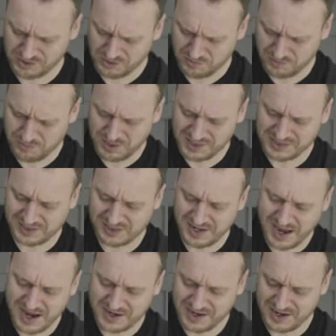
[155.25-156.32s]
So basically
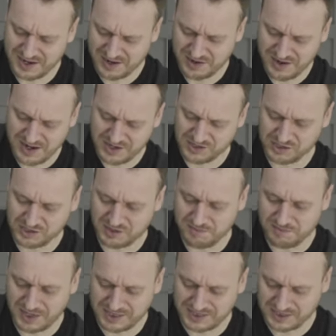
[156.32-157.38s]
the idea here is just to
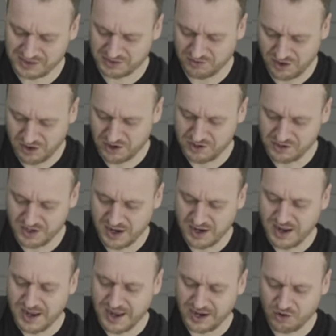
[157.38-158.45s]
mix this around,
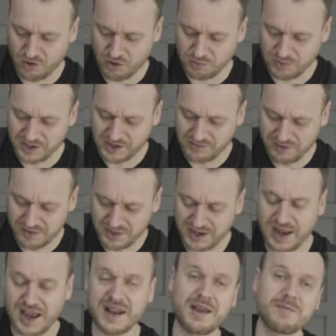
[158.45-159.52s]
incorporate
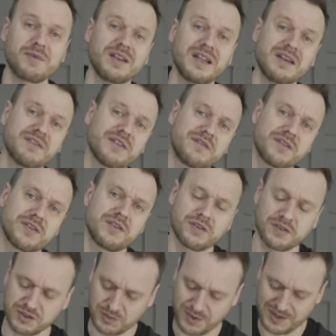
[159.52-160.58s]
everything, and then we'll leave it for
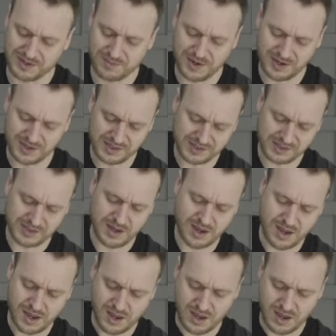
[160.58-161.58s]
another 20 minutes.